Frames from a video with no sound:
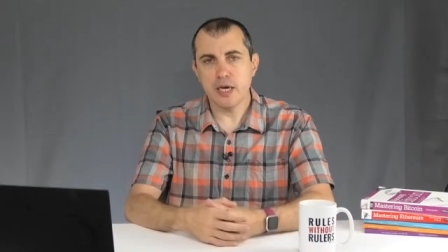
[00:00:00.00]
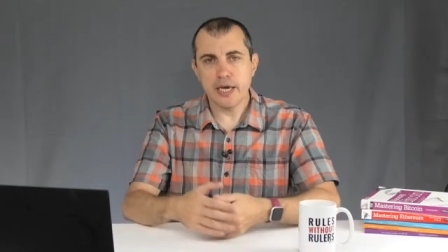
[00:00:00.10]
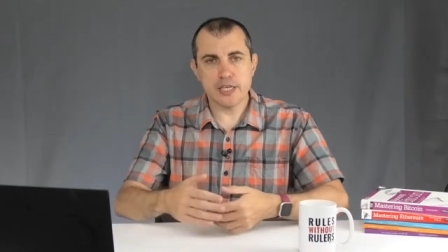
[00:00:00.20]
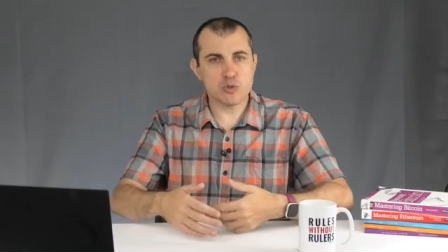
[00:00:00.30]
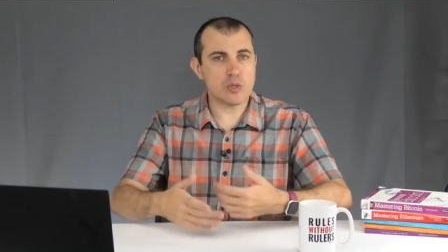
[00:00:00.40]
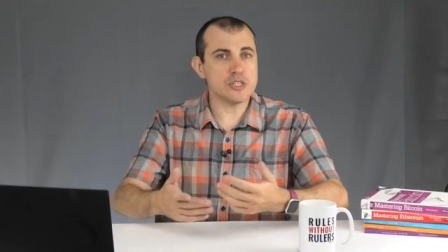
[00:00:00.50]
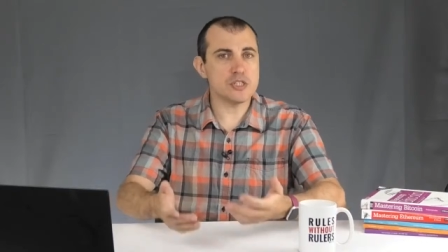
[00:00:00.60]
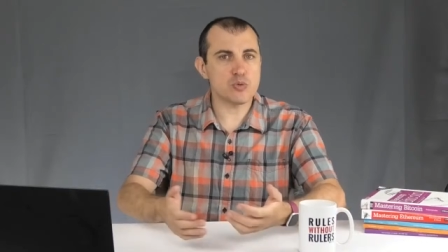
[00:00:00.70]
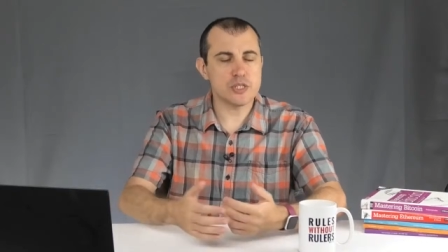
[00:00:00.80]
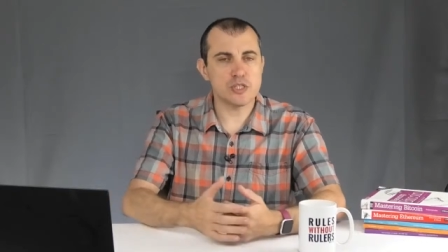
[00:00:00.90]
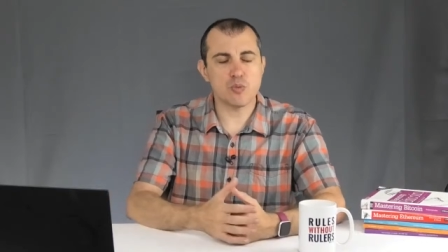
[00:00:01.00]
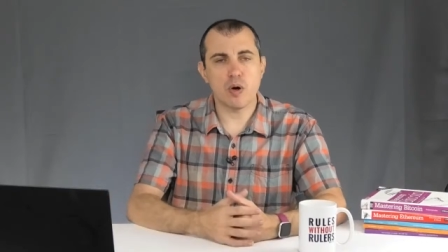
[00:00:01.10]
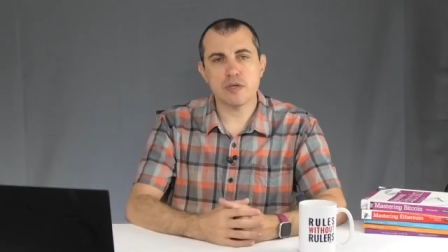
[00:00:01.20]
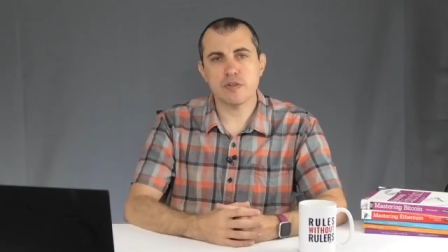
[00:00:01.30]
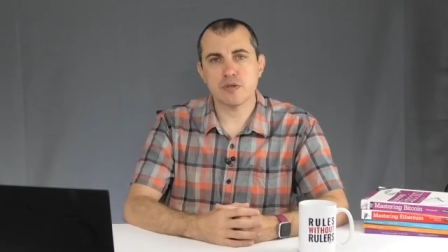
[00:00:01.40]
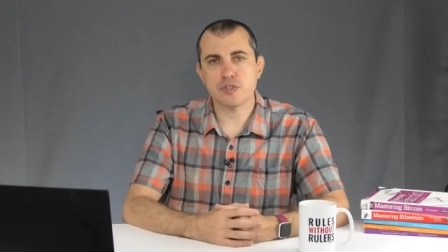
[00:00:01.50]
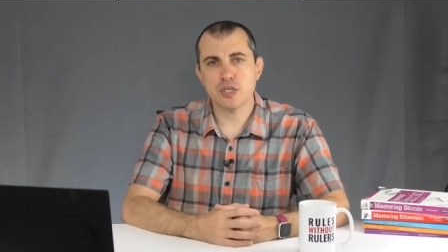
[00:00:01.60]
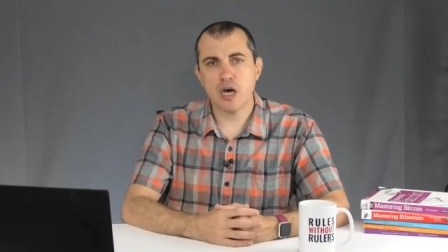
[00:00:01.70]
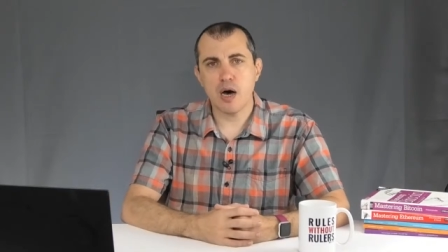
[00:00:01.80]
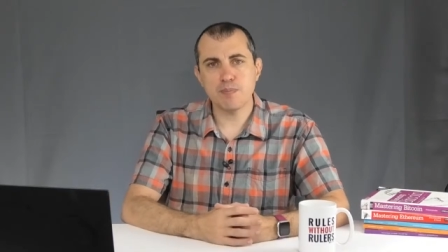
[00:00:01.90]
In 2021, there is an
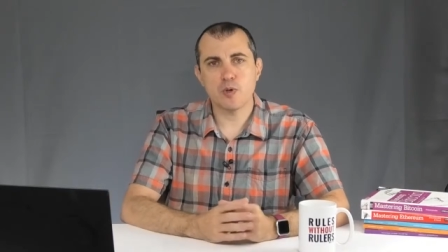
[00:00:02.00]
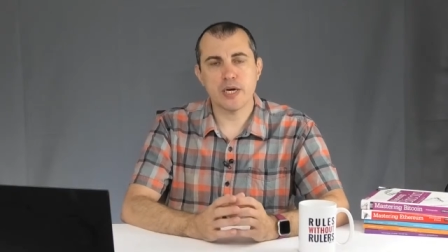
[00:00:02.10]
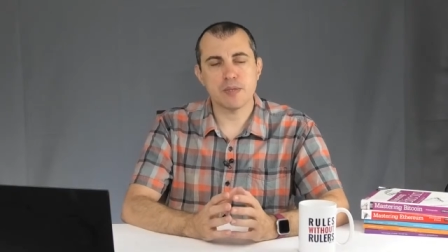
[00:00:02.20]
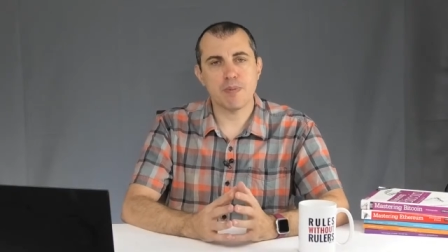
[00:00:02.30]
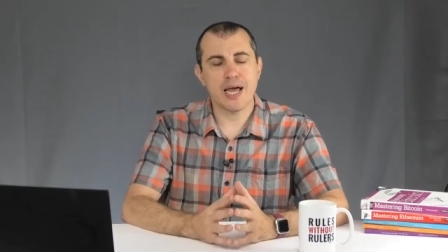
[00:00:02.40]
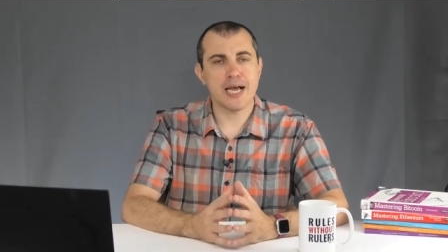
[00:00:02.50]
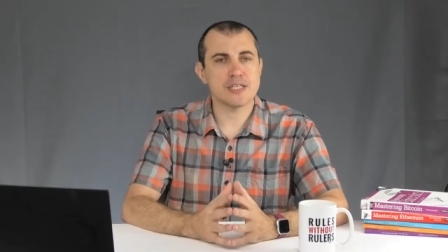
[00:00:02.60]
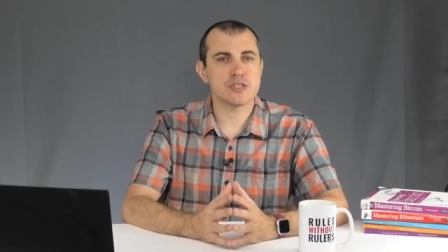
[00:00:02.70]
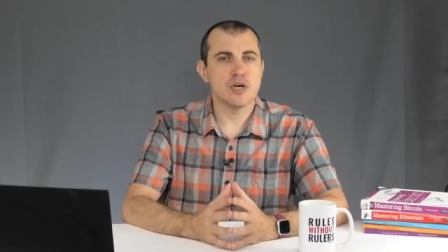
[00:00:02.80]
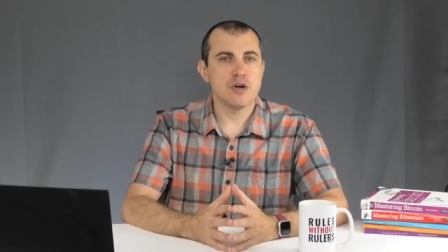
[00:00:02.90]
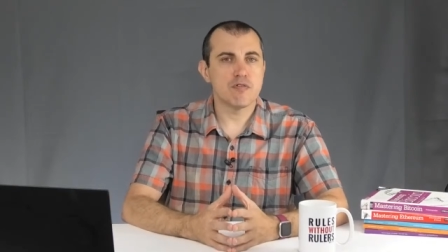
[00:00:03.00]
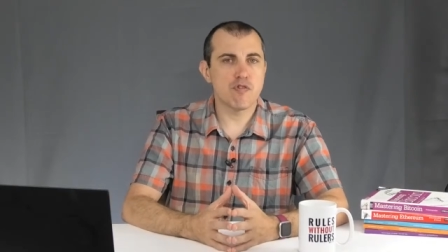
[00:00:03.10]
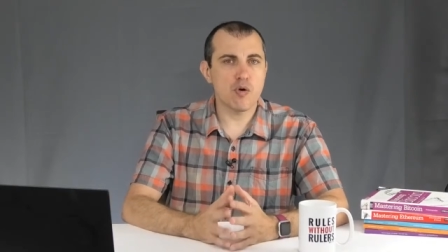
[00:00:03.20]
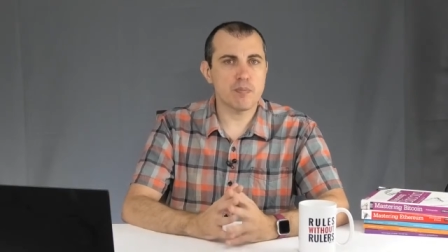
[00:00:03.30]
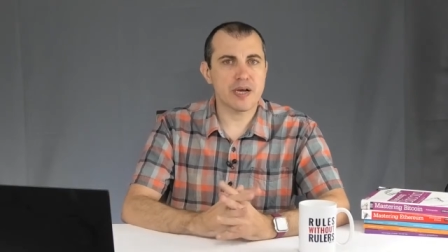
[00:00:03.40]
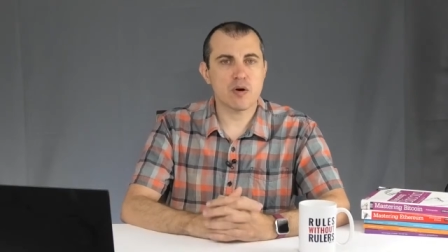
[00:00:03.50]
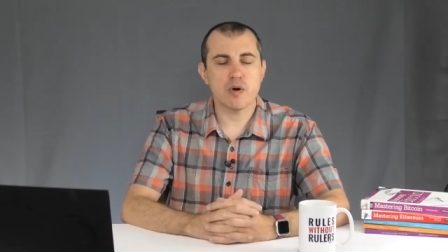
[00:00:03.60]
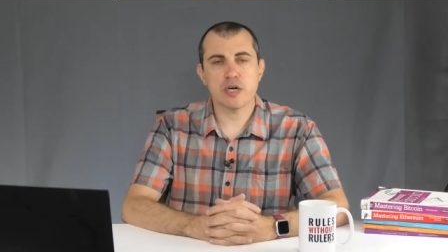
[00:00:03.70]
upgrade planned for Bitcoin